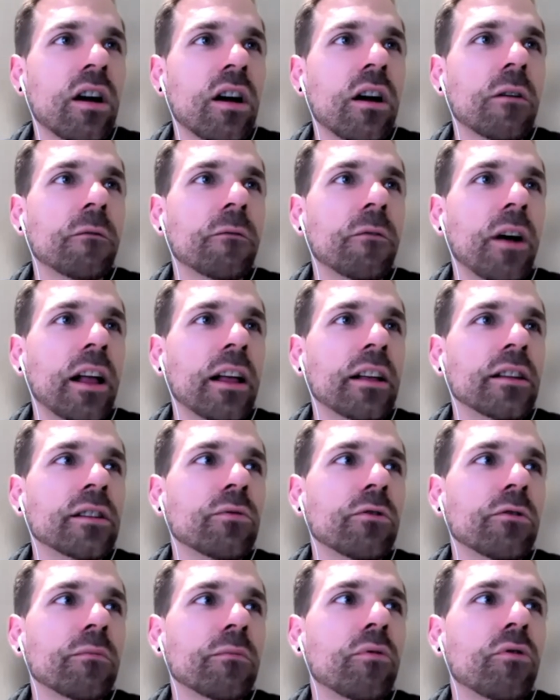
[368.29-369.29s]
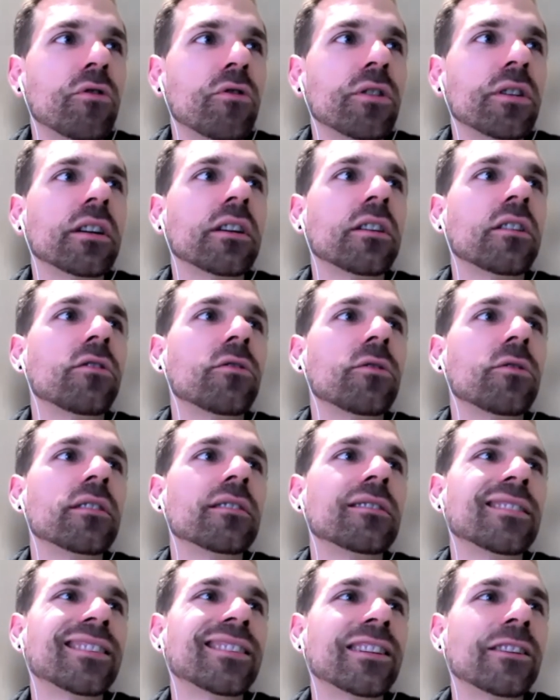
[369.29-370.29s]
of violence were reported, including a
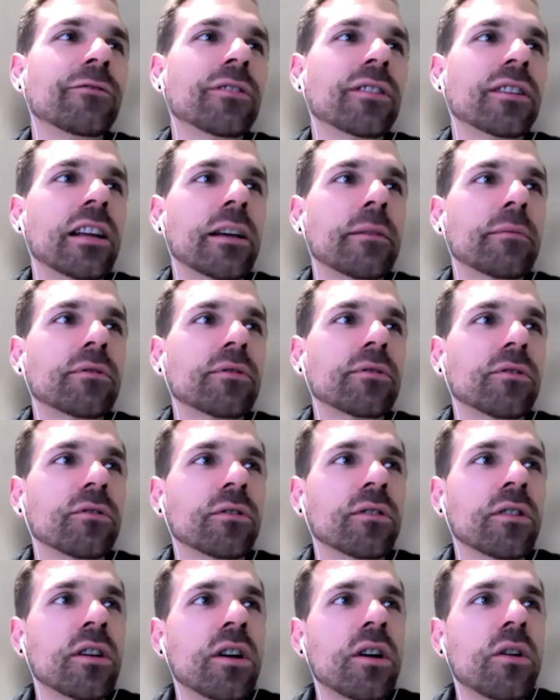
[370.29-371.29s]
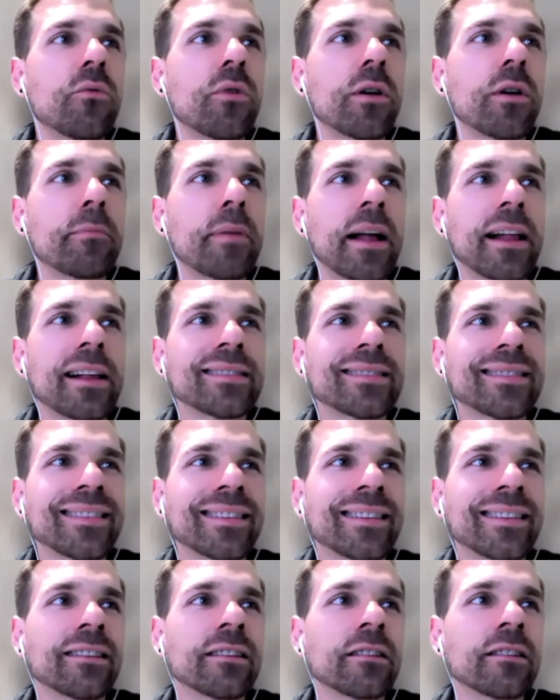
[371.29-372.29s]
significant episode where
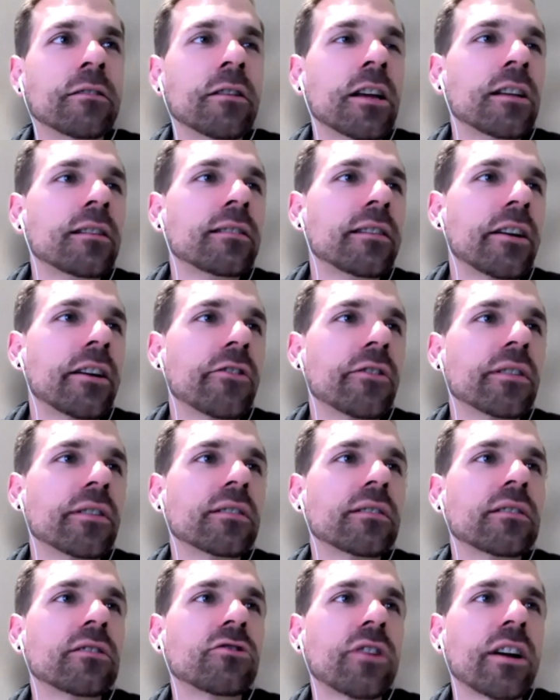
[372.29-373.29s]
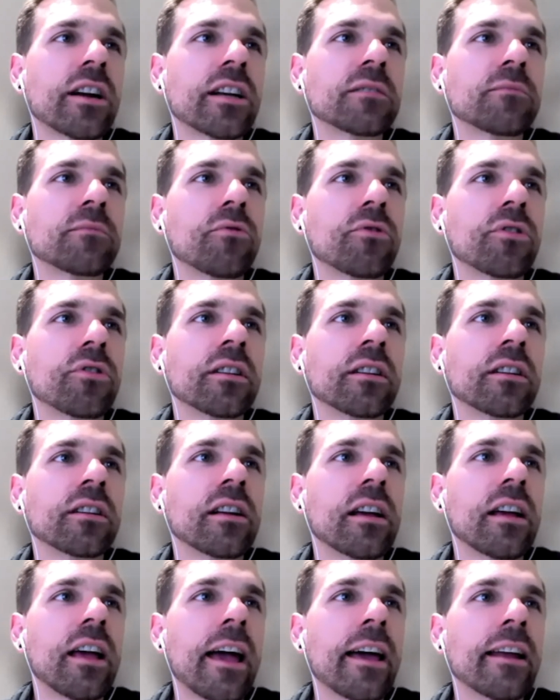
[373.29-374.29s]
Palestinian terrorists transported
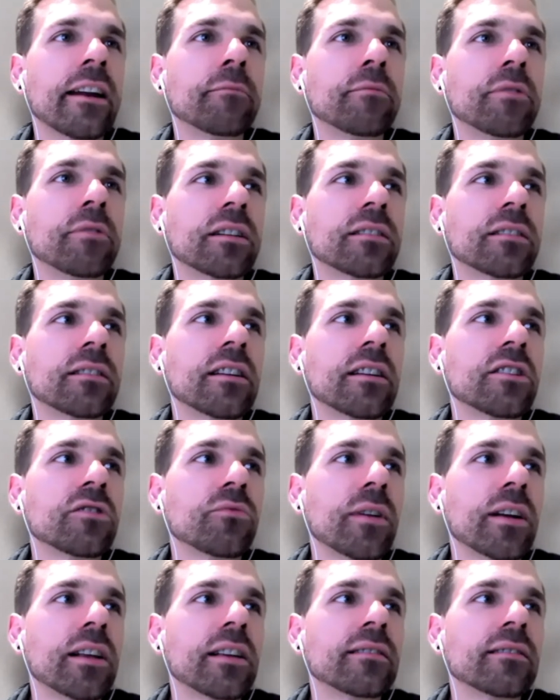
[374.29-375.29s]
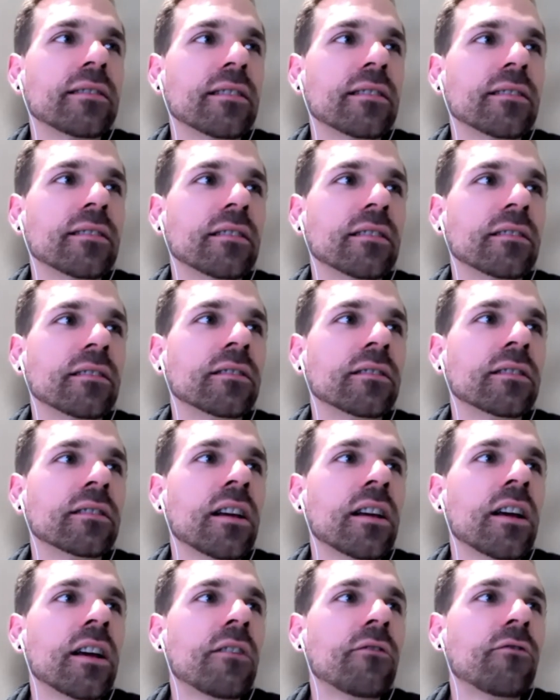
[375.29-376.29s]
and abducted Israeli citizens
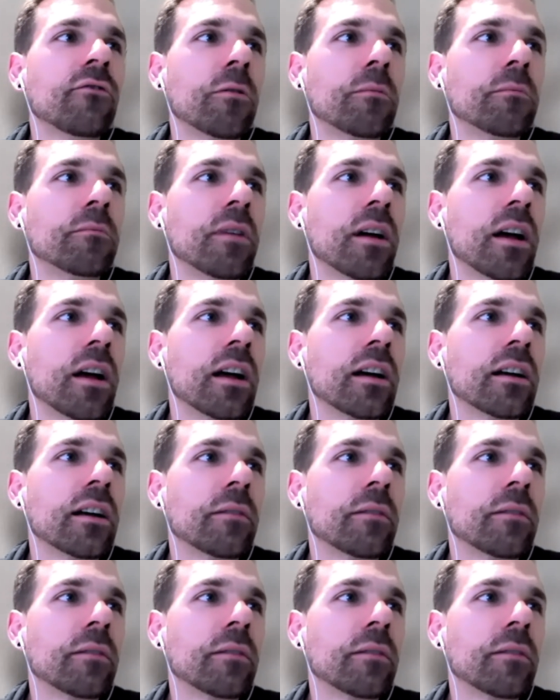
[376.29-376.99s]
from uh,